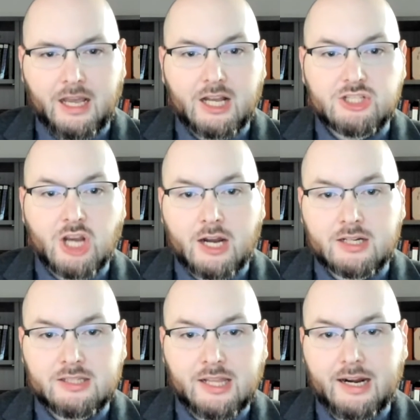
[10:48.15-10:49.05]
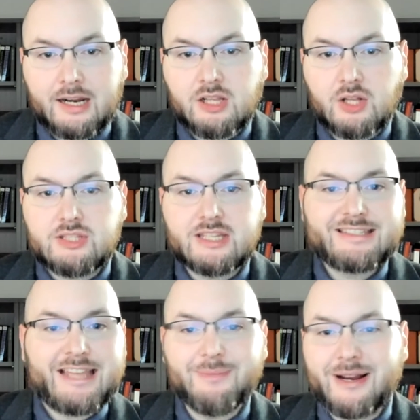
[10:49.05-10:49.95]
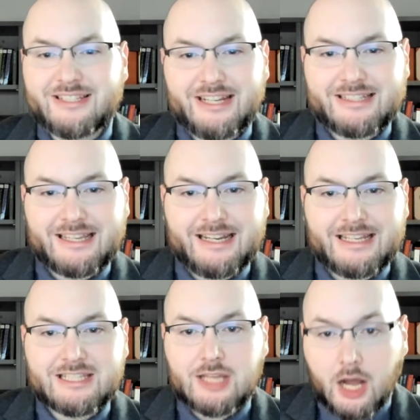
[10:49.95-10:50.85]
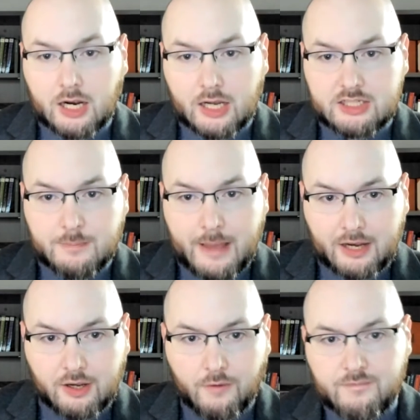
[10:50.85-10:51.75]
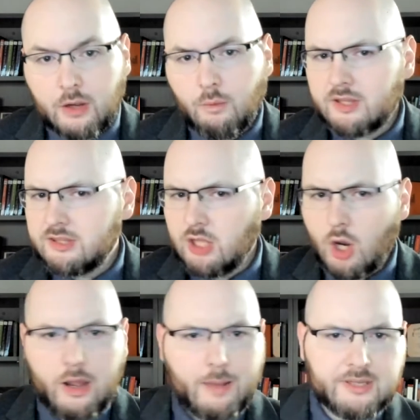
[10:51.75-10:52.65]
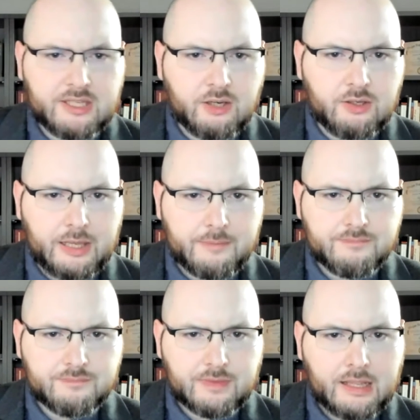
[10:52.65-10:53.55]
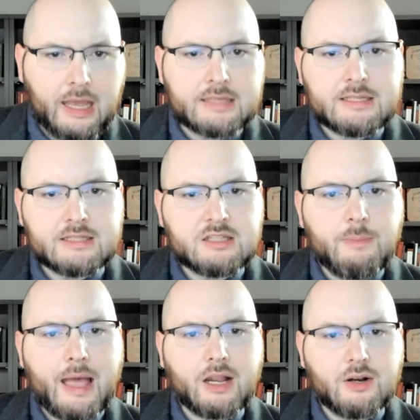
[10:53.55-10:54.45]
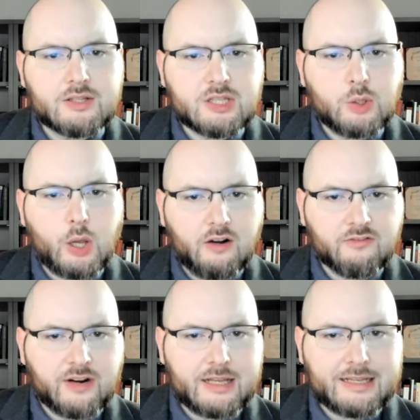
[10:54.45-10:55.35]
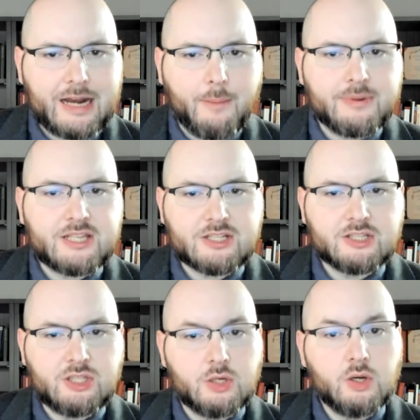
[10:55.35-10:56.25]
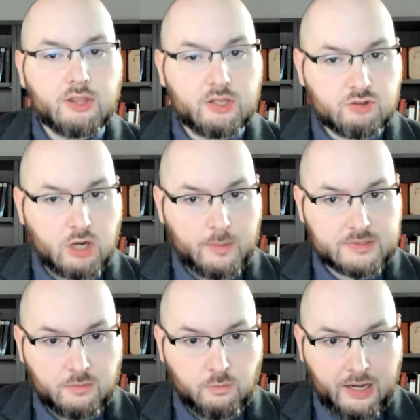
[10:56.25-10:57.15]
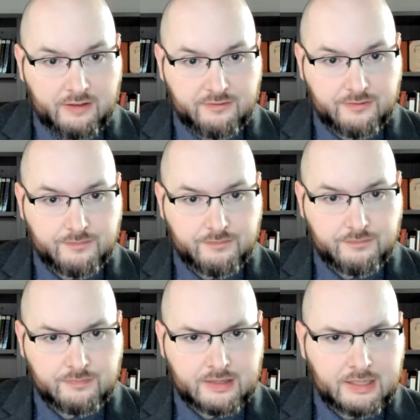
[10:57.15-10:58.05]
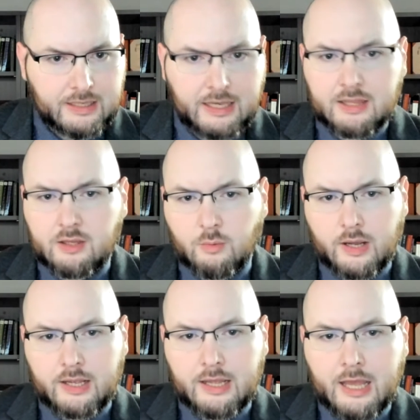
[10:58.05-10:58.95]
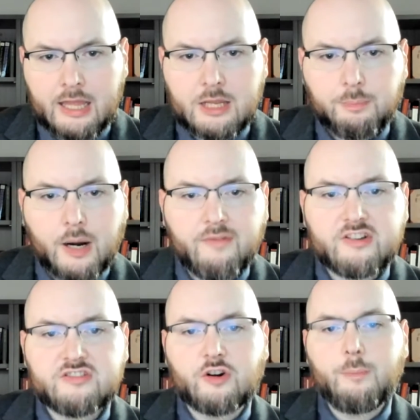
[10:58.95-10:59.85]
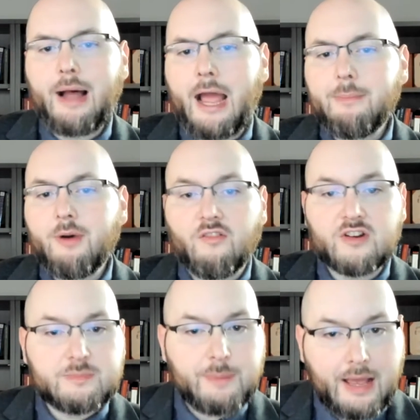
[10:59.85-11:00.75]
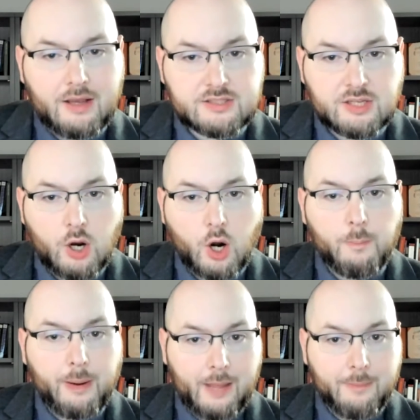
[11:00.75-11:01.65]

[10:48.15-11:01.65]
John Clare includes the same resonance in his song on tobacco with no ambiguity, since tobacco is the loyal friend in opposition to the troublesome wife. Either way, the preference for pipe over spouse or pipe